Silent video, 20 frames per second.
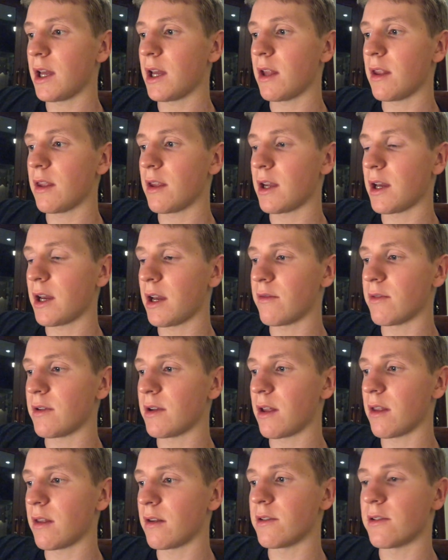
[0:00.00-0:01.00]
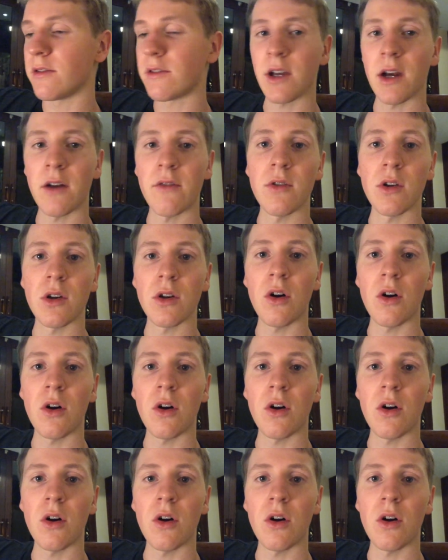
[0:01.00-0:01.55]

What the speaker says: and then I have another discovery